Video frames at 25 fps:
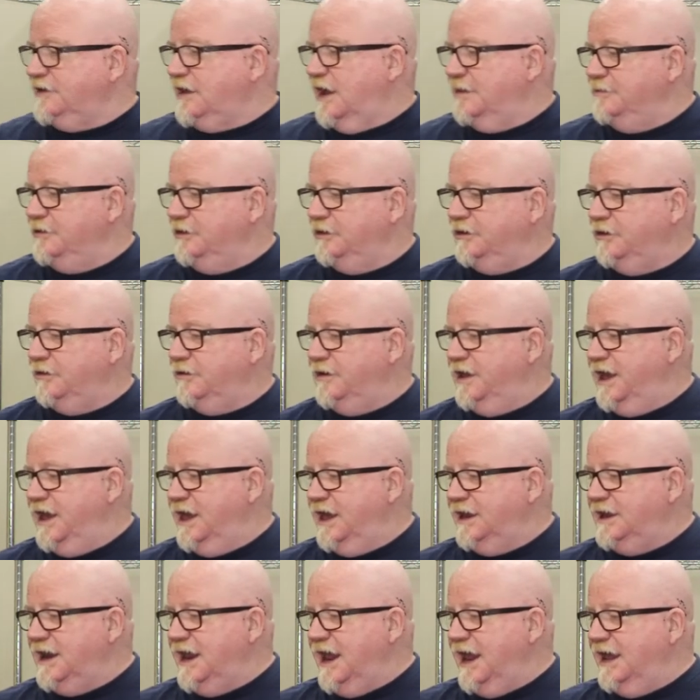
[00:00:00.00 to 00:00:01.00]
I'm going to go
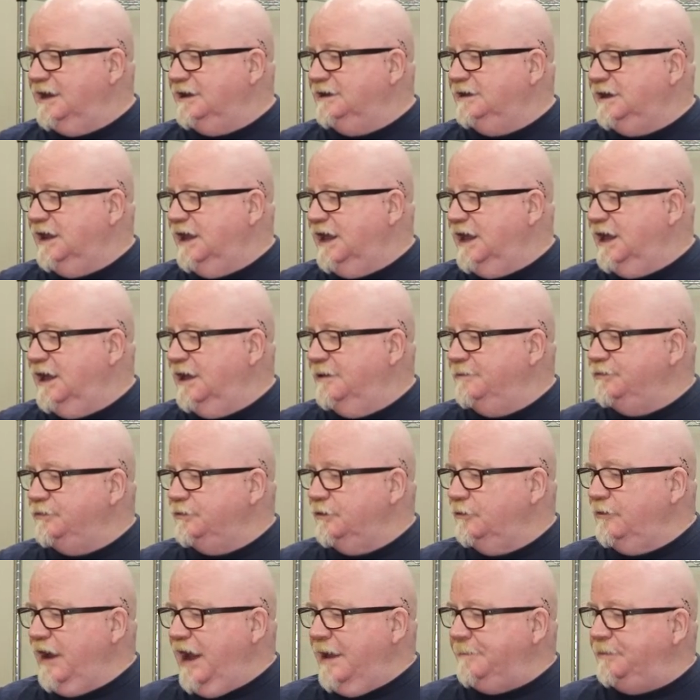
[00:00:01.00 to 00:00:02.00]
ahead and uh,
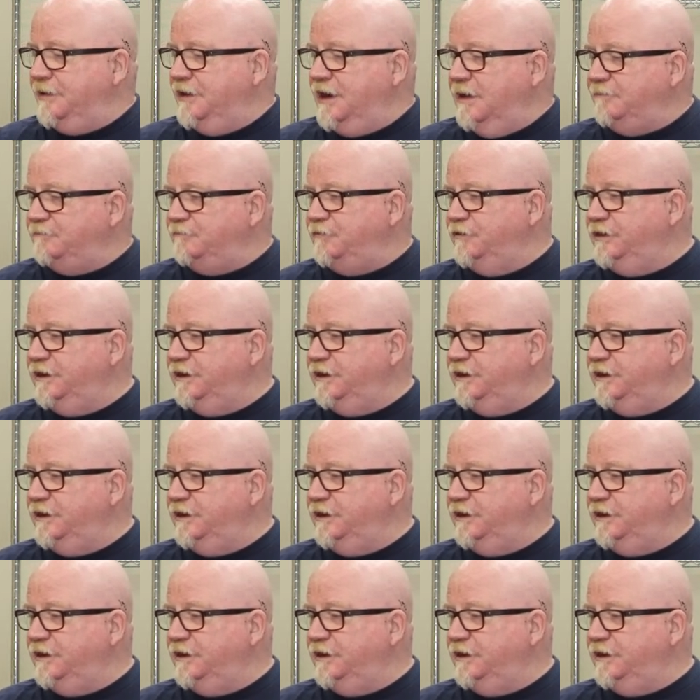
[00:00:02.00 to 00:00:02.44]
wrap it up for the